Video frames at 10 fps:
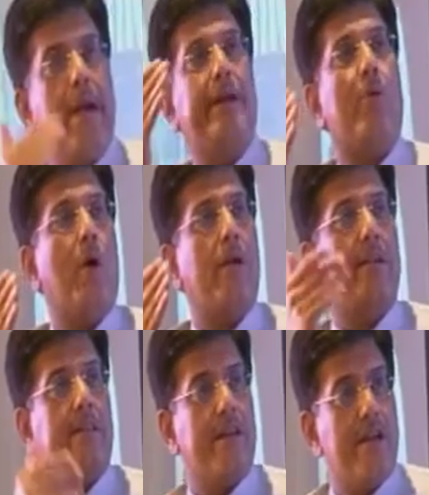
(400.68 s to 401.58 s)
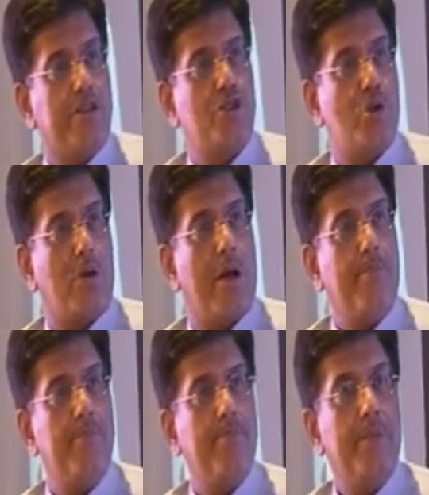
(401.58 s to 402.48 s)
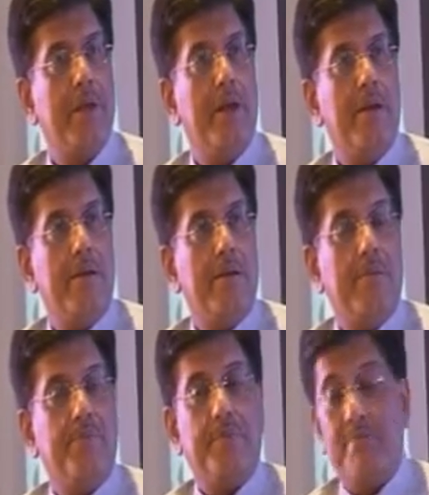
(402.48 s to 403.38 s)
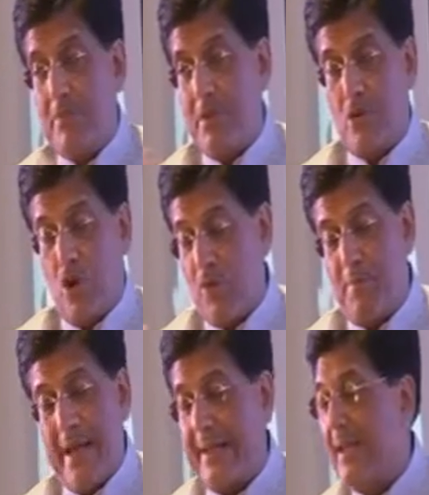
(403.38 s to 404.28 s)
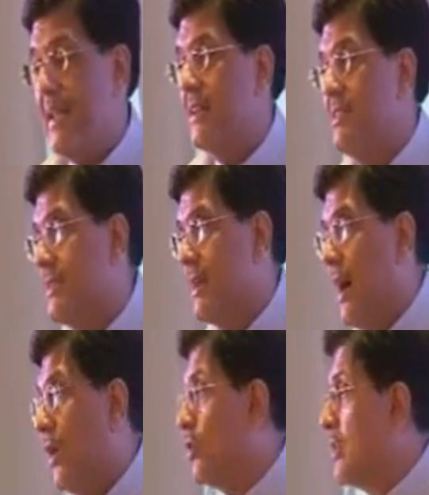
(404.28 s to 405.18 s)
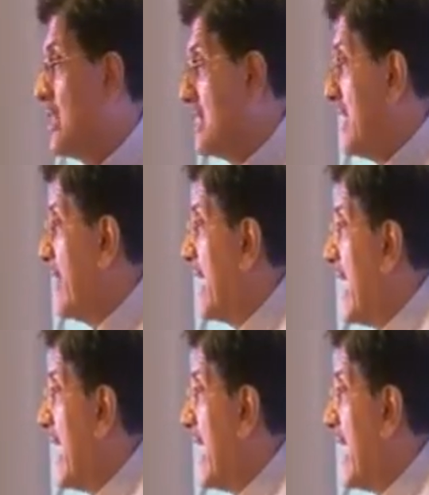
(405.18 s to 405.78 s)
better work in the years to come. A lot of my colleagues are on the receiving